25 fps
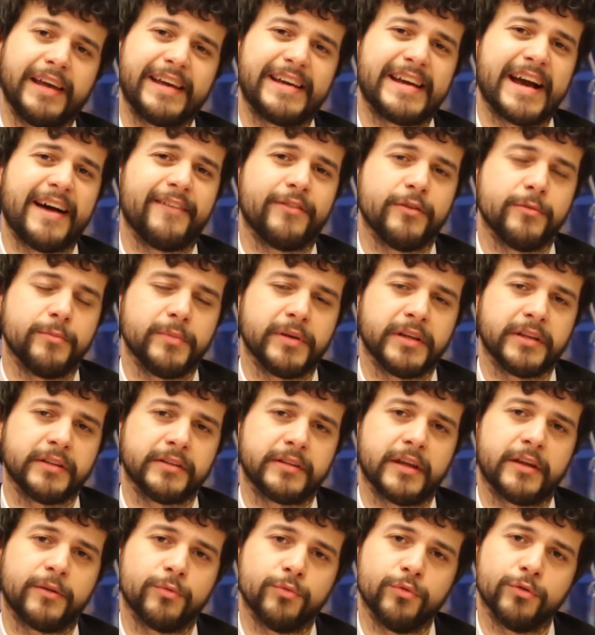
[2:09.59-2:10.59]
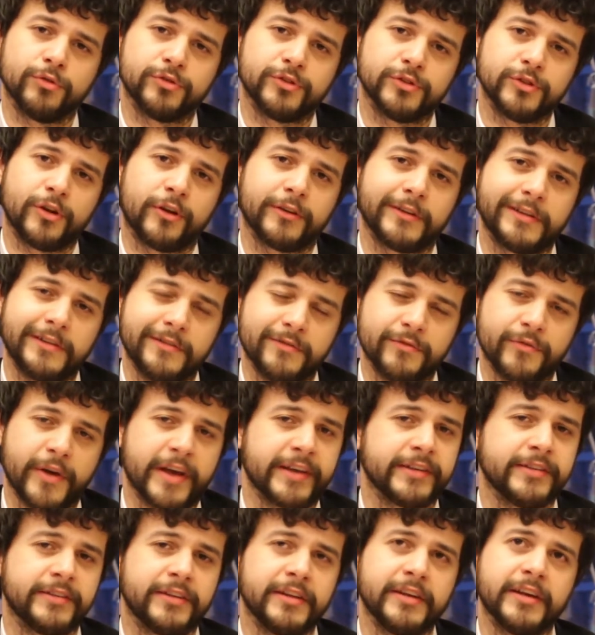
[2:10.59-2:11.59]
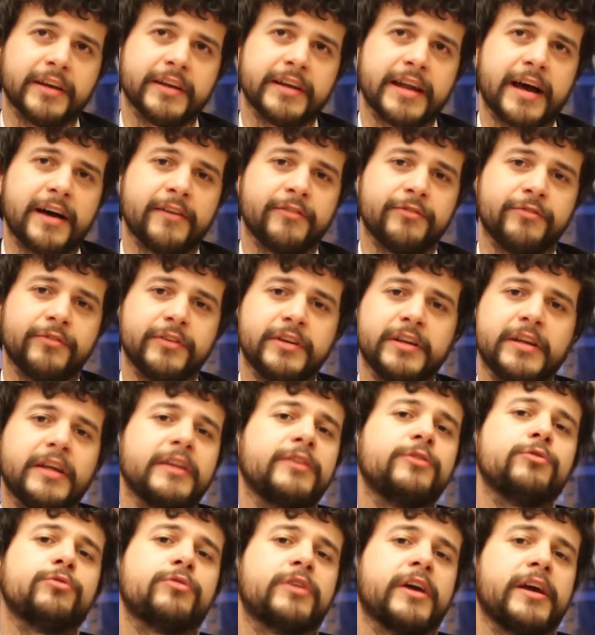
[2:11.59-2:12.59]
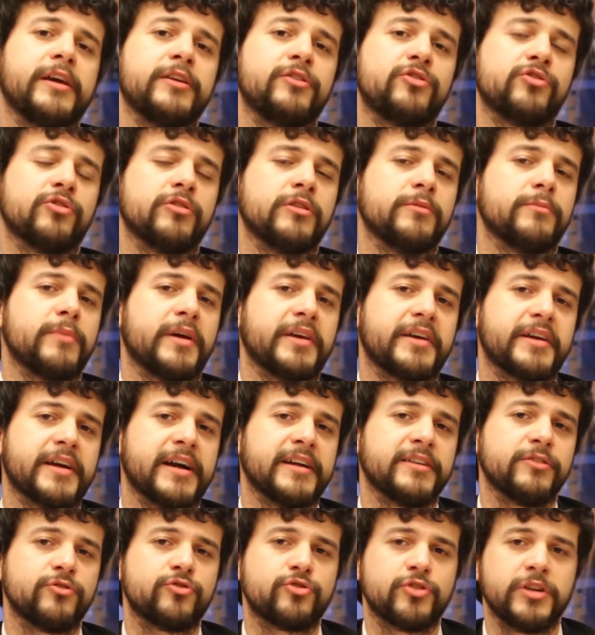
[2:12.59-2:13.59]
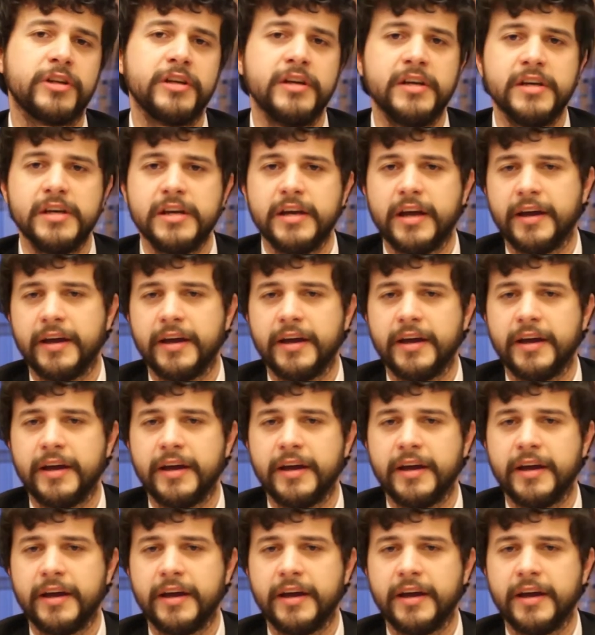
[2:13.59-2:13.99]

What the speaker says: government that was not investing enough in education in my country,